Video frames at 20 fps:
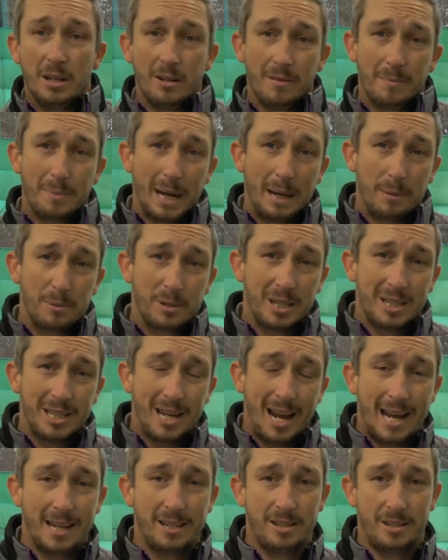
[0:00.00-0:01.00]
you'll be able to
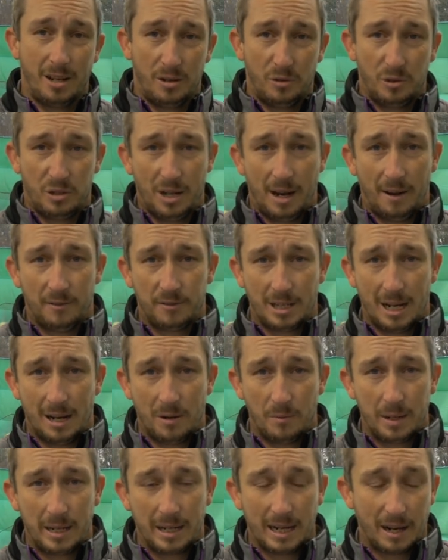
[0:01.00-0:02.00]
test those shafts
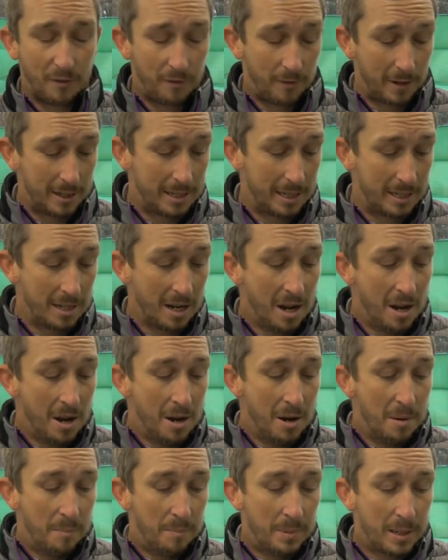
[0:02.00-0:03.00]
out when you get fitted
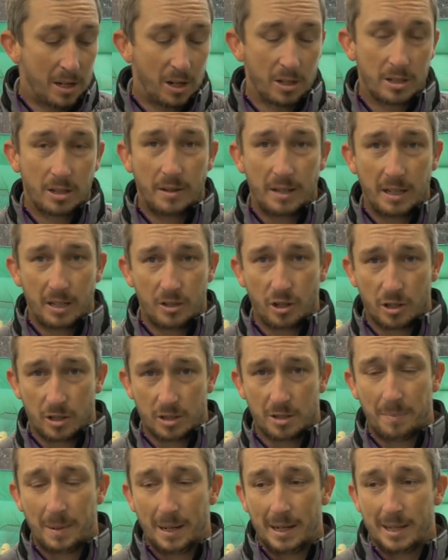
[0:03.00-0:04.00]
because of the
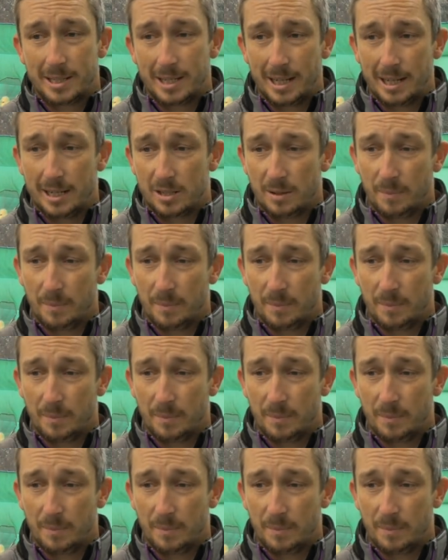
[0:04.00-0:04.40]
adjustability.